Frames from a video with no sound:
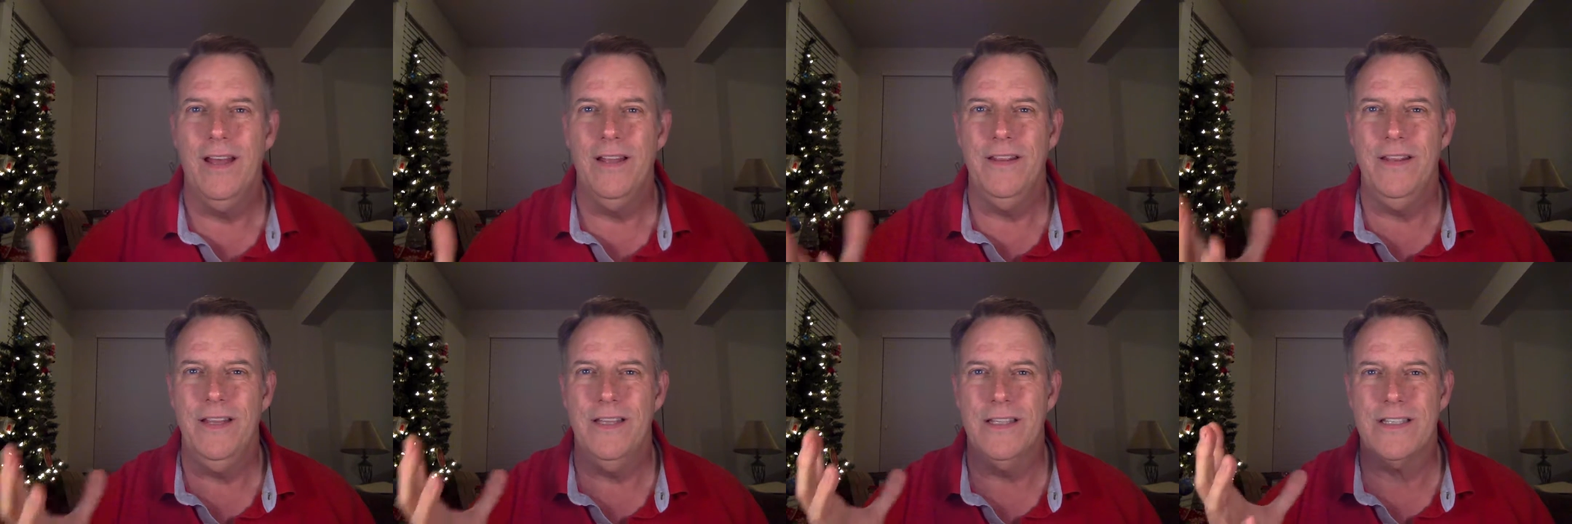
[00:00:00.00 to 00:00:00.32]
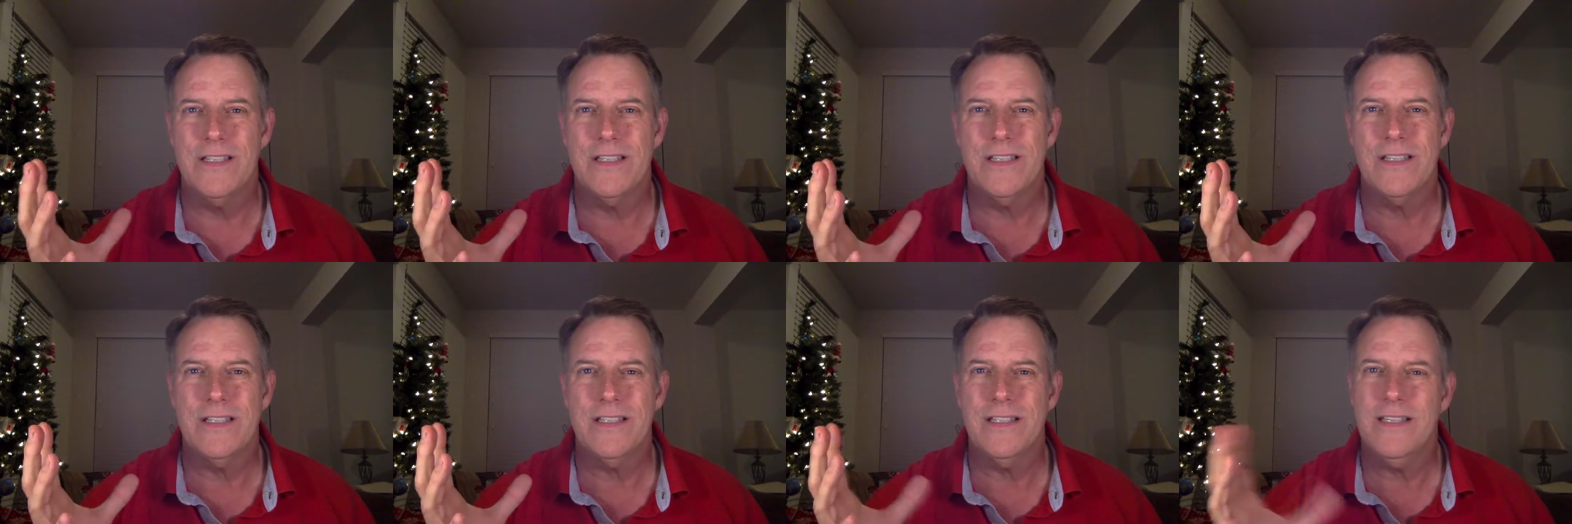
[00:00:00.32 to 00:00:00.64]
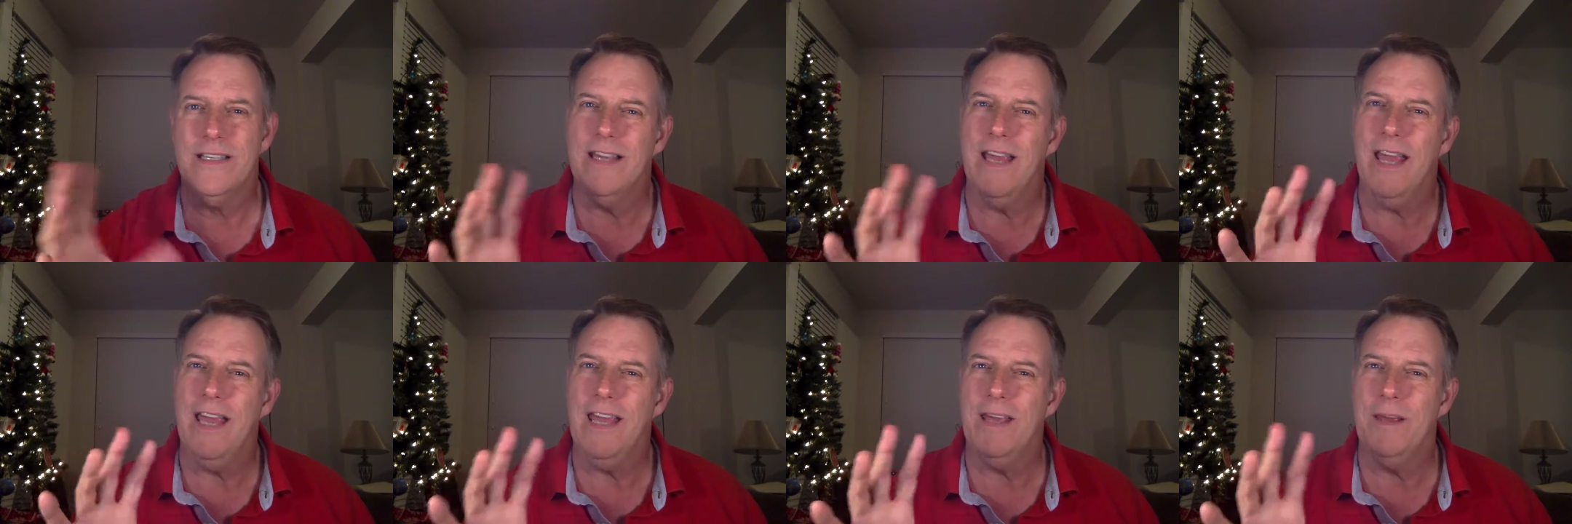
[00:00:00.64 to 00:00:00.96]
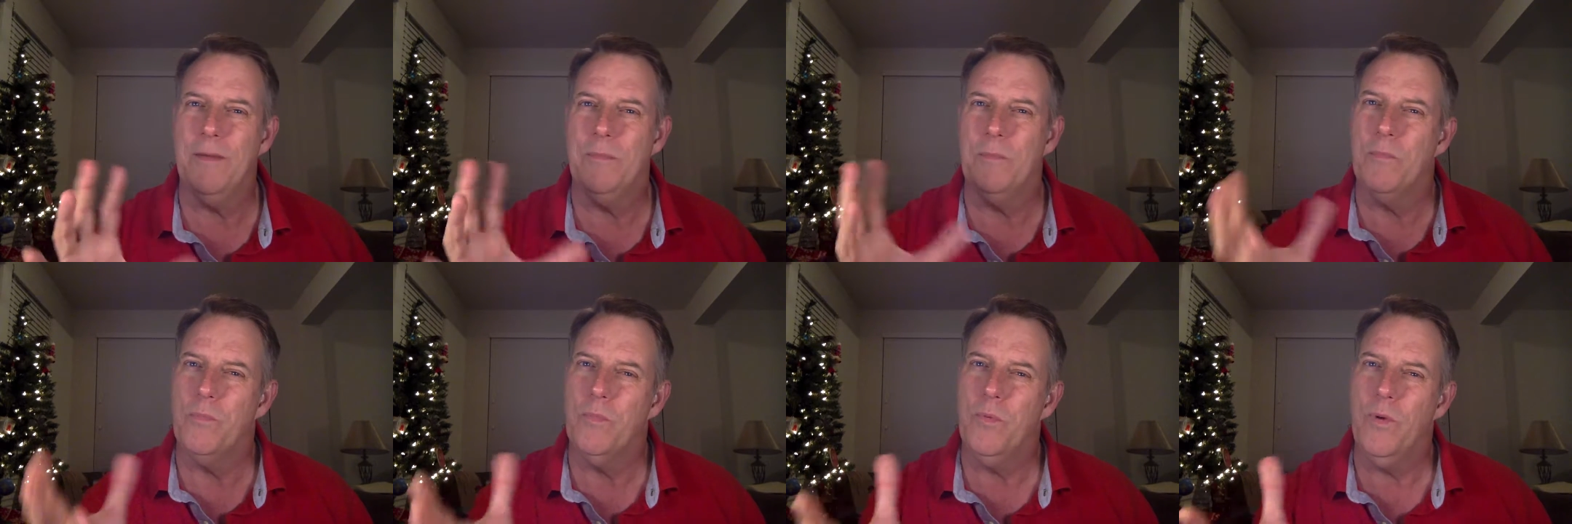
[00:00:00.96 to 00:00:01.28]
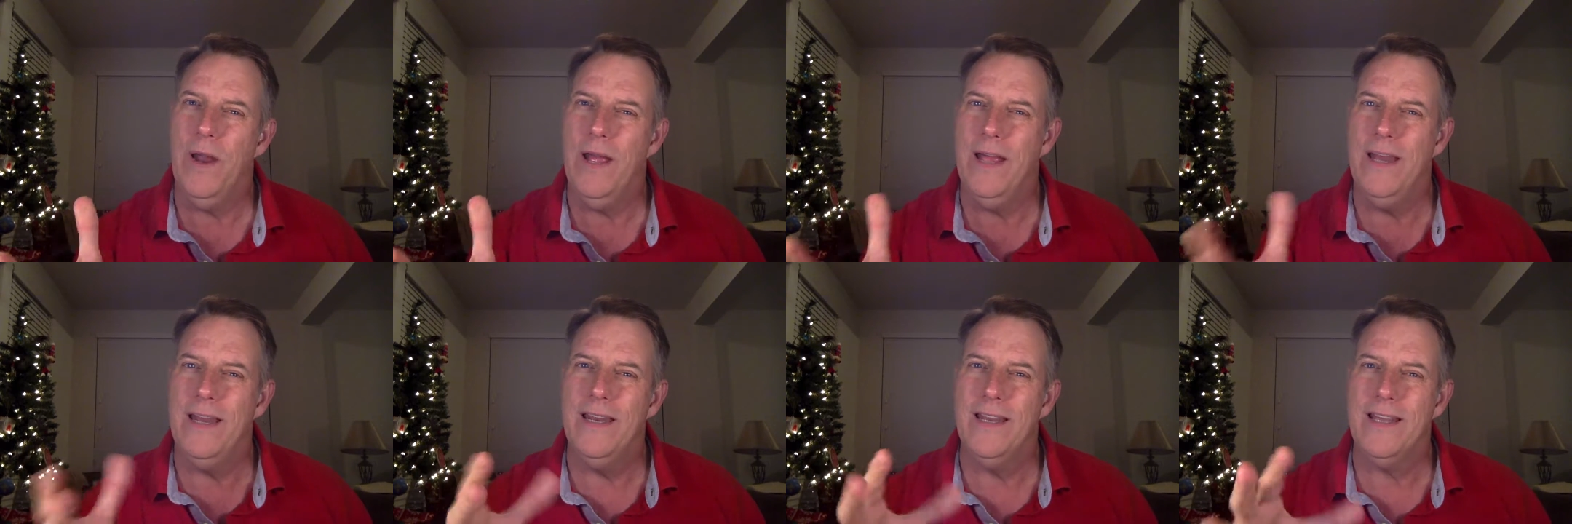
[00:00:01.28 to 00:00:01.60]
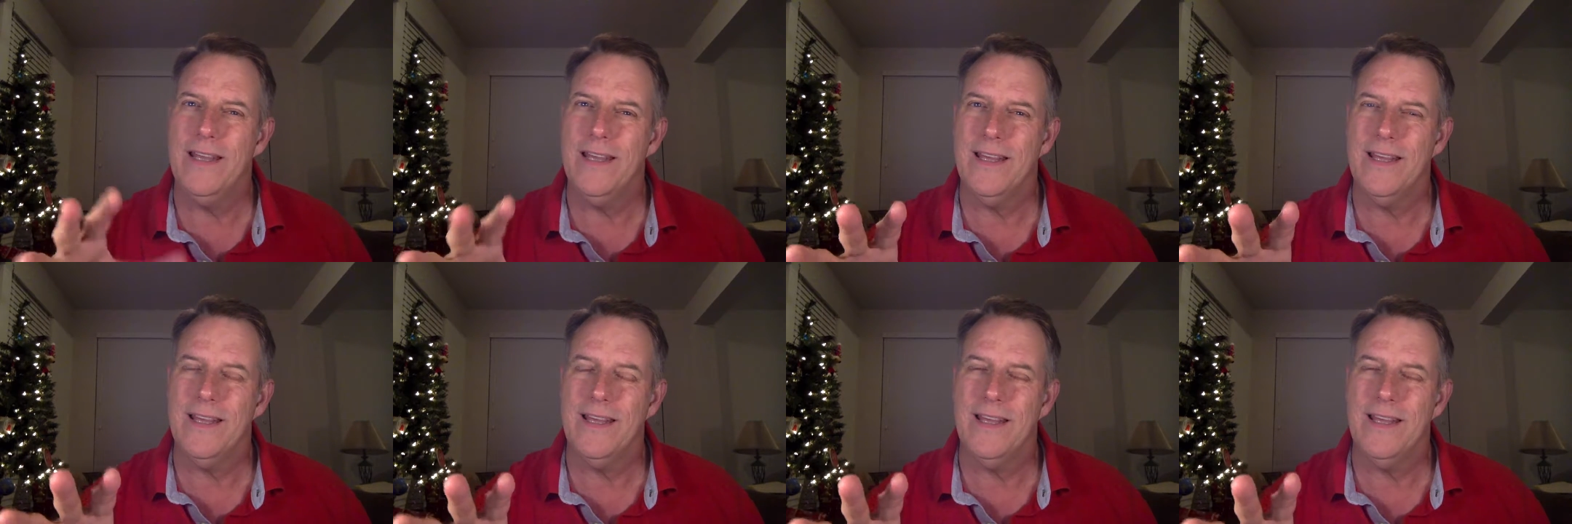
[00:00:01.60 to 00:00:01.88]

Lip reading: this cake bread